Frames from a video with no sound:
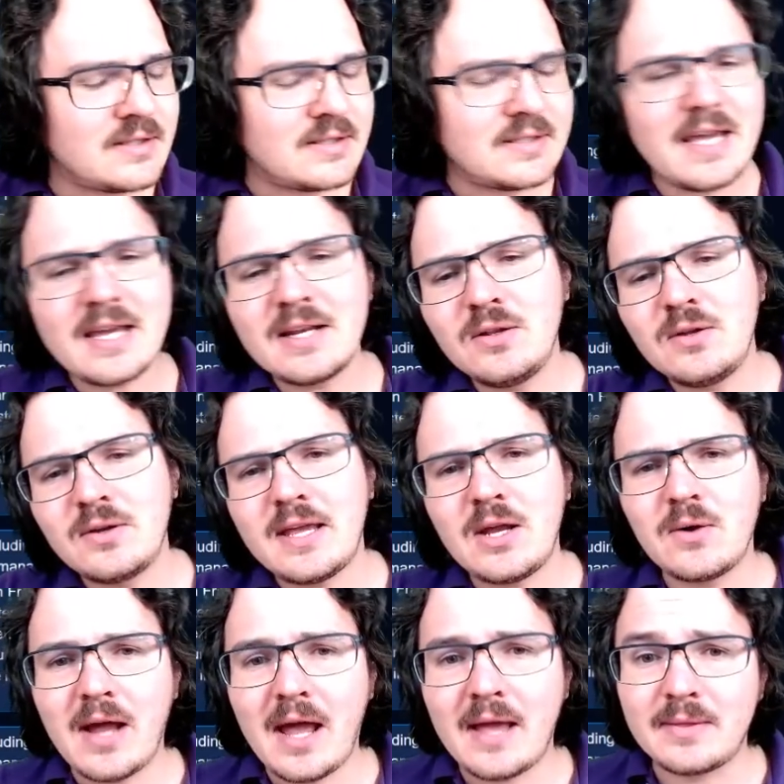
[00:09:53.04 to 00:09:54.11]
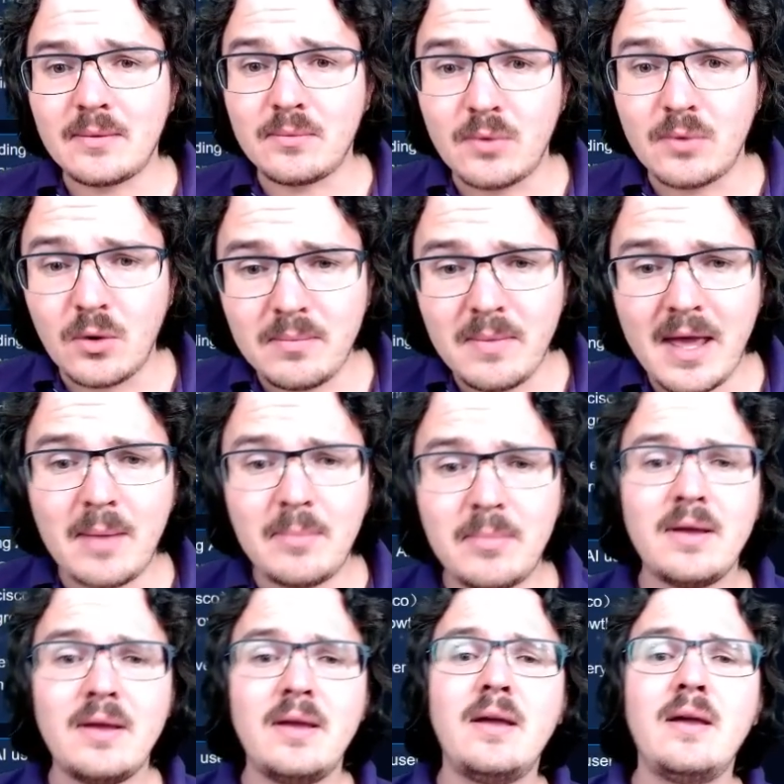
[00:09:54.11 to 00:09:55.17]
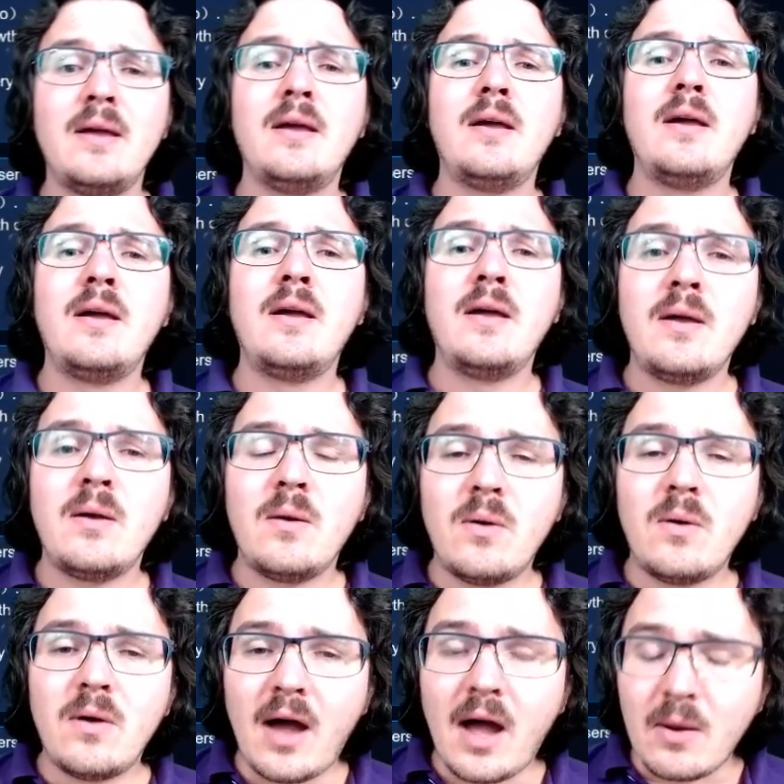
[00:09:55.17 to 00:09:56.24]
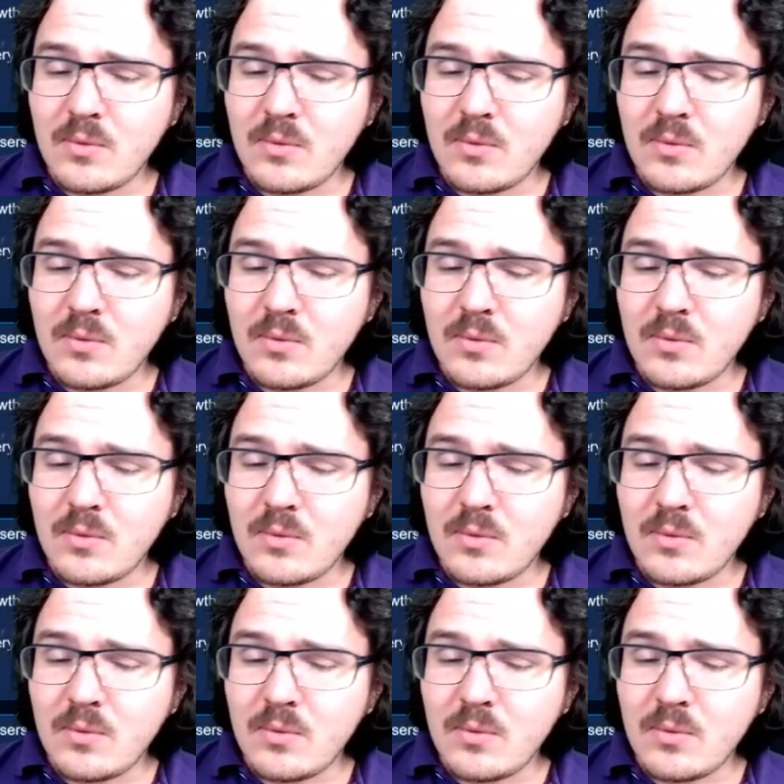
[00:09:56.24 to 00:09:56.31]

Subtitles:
Taking a look here at the roadmap, I